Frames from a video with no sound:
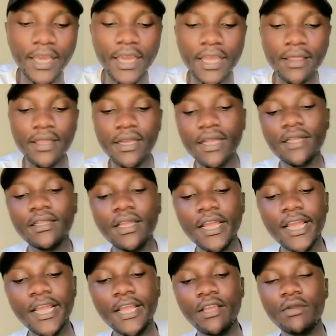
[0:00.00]
and then at the
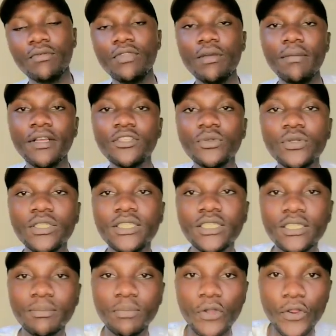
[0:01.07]
end of the
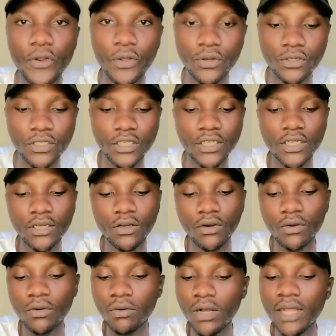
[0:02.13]
maturity period
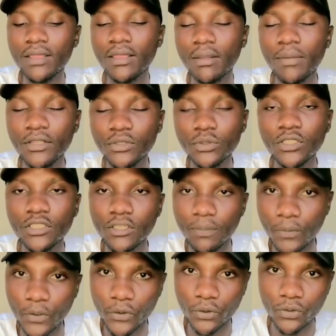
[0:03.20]
or at the maturity
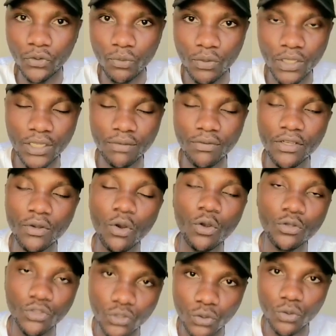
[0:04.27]
period you'll be given
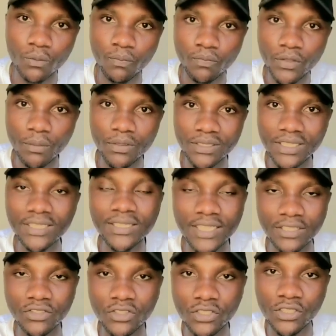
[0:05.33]
also the
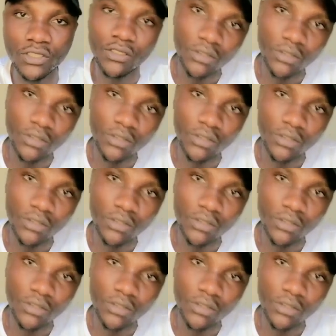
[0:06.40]
percentage